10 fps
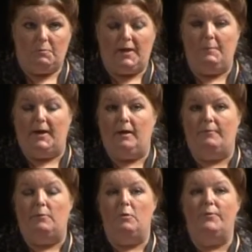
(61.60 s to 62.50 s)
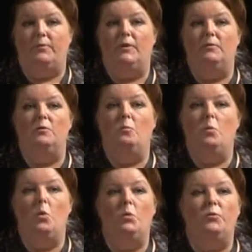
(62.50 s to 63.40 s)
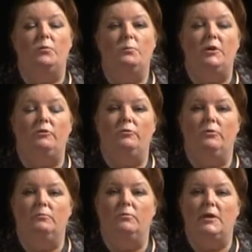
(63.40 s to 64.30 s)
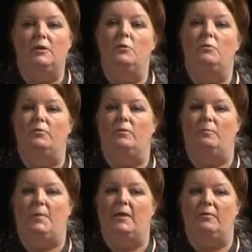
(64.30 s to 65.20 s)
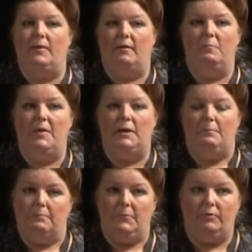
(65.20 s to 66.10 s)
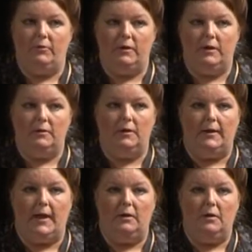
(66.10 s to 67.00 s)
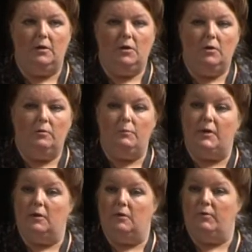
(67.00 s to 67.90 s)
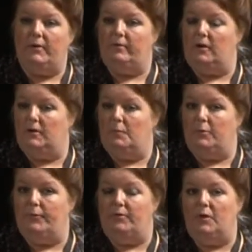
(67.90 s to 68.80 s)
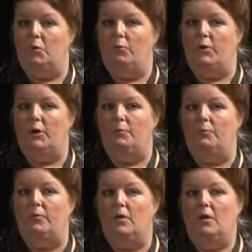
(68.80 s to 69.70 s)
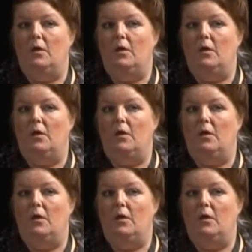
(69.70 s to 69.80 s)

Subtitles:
people out of their offices on wards and we reused the space there and made it into clinical again so we could increase our number of single rooms.